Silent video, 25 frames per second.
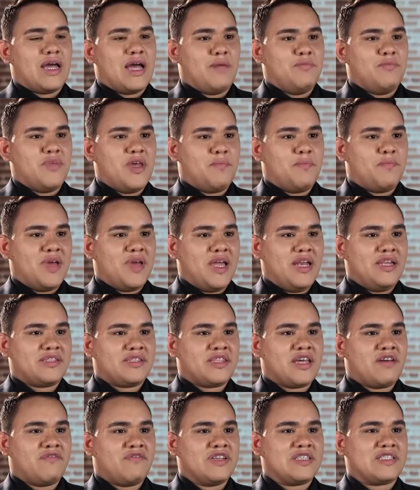My
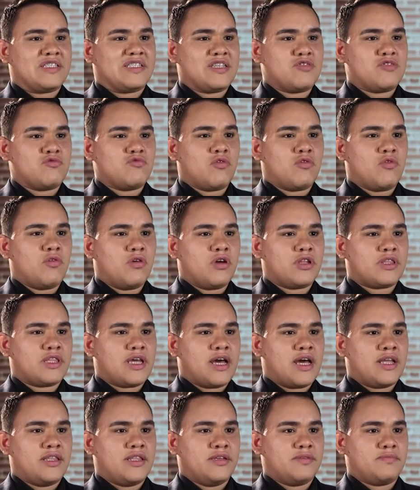skin was being
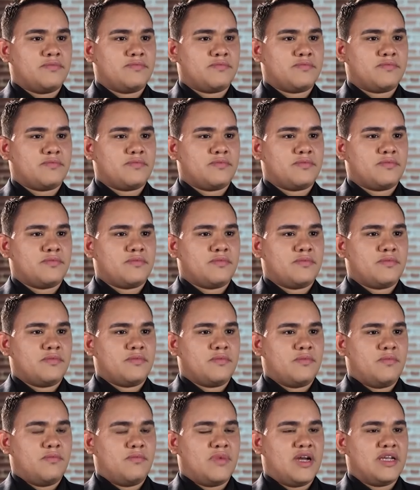cut,
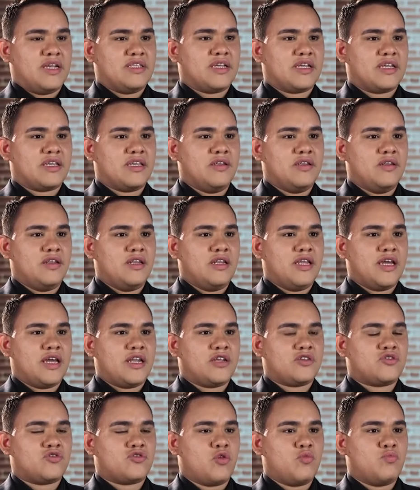but that was
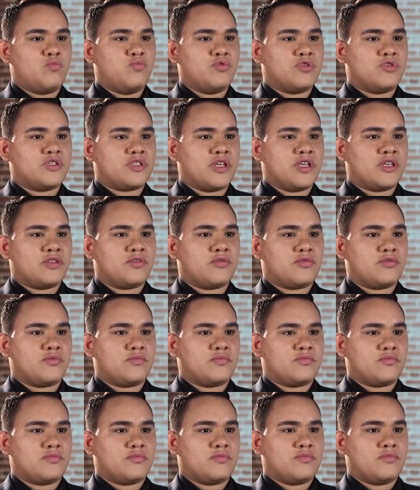just
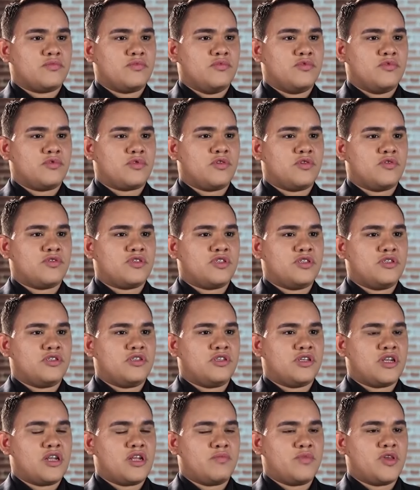1% of what I was
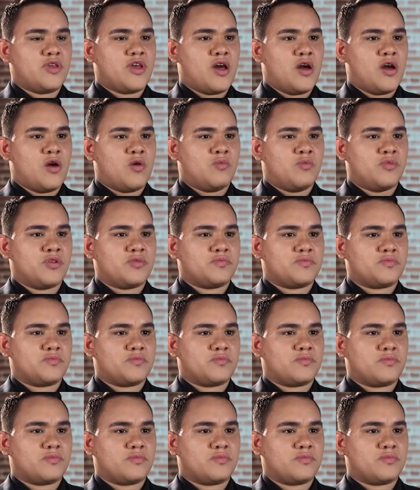feeling in my soul.